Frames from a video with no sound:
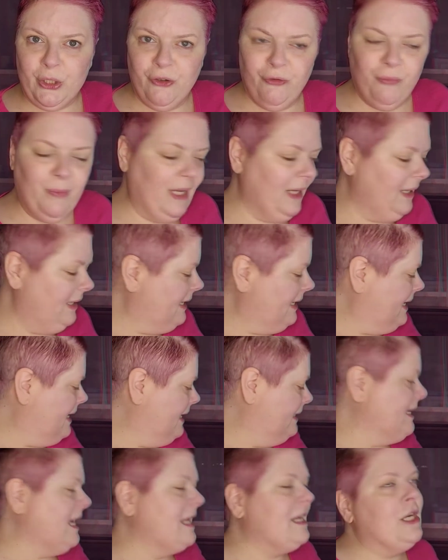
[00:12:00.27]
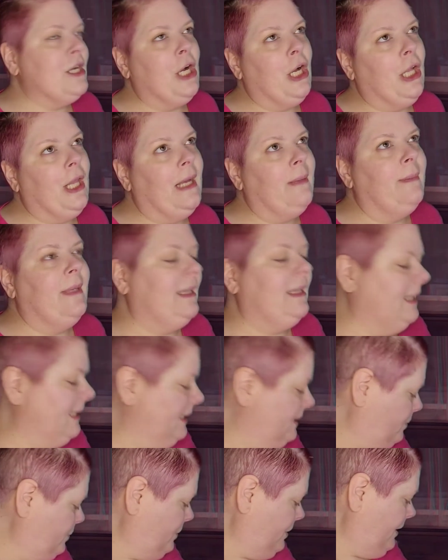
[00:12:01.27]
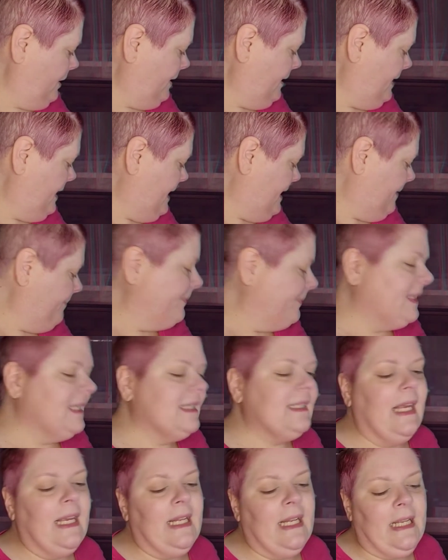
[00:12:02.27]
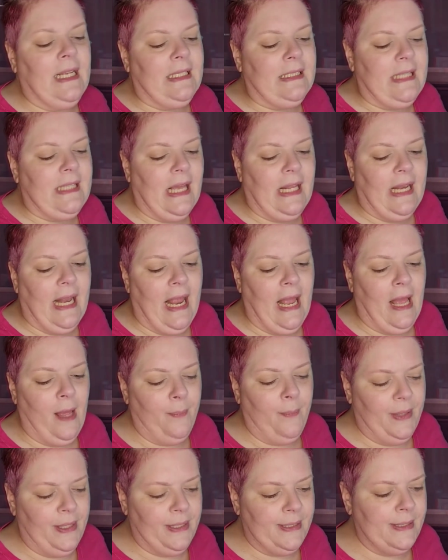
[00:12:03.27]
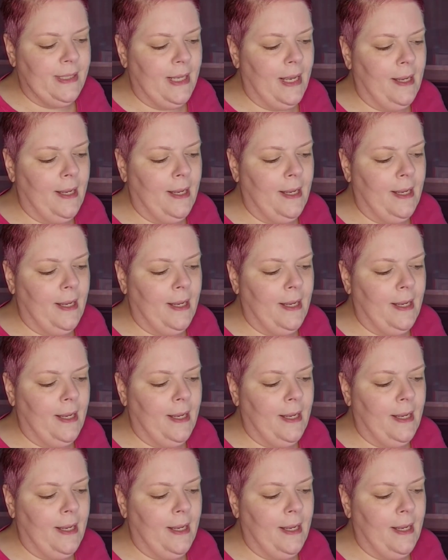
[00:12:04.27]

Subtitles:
of me? Not at all. I mean, these were sightings that happened,